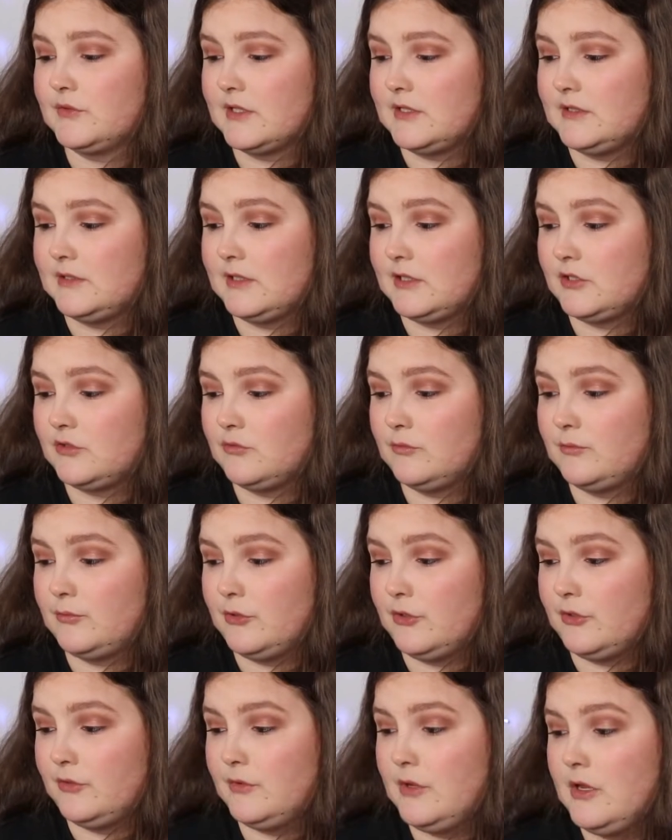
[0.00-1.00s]
and
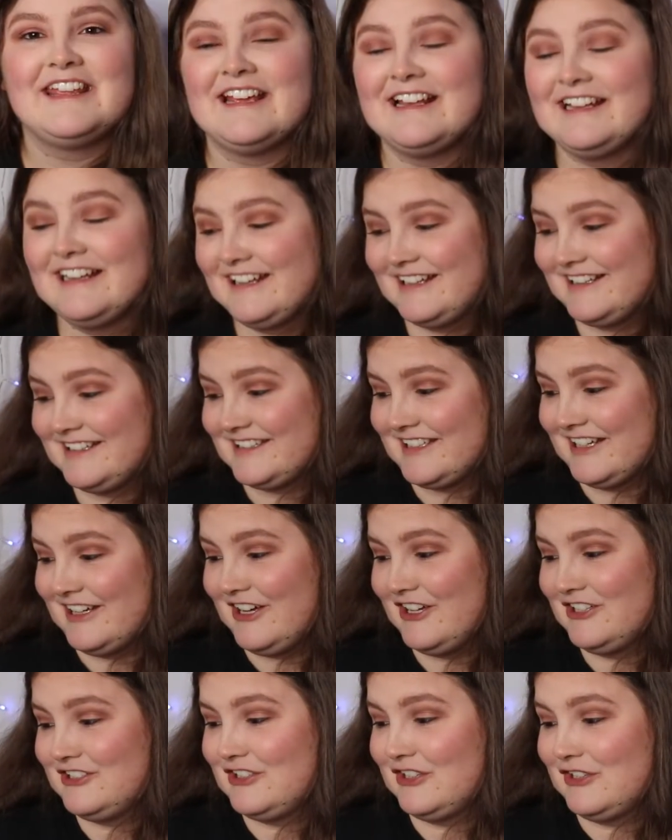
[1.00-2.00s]
distribute the
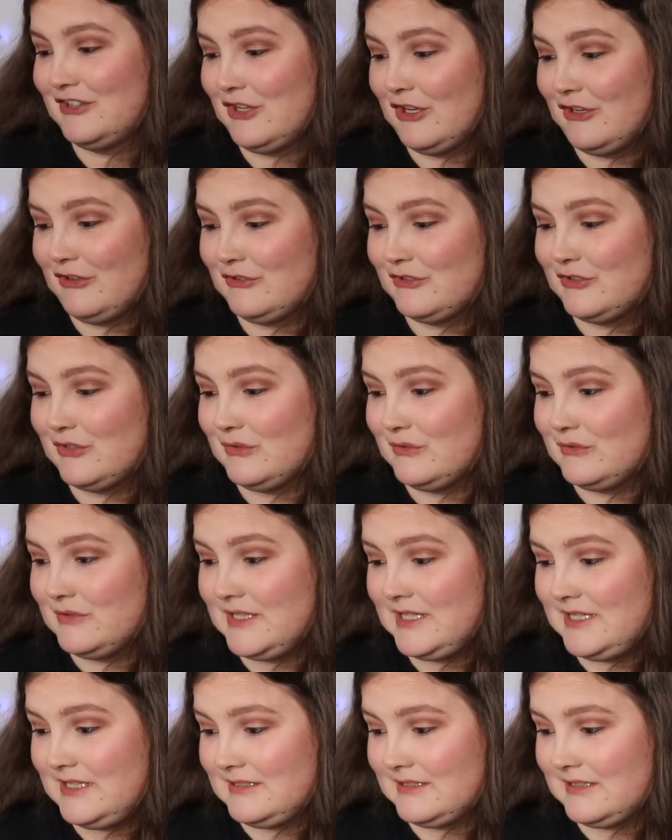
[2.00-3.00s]
elixir to those who
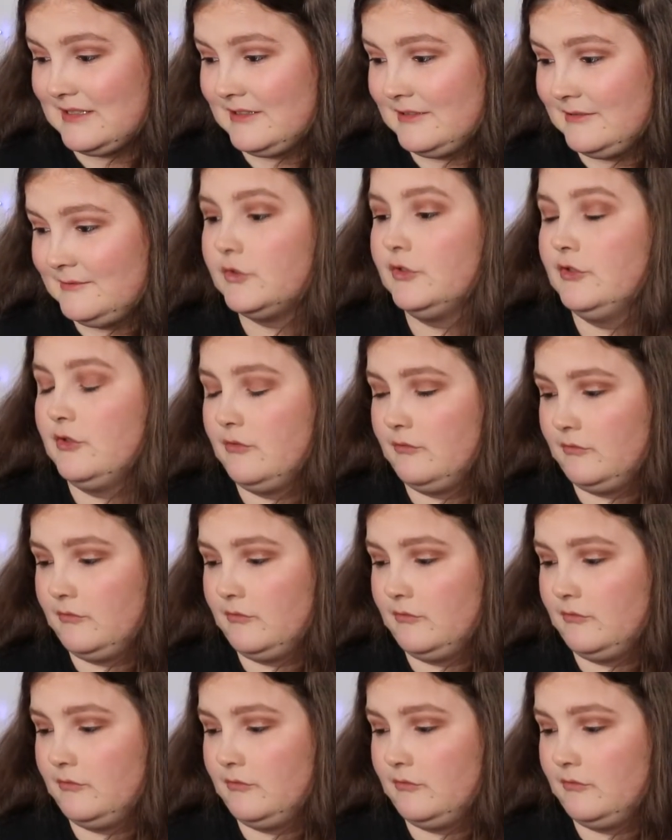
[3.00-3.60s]
need it,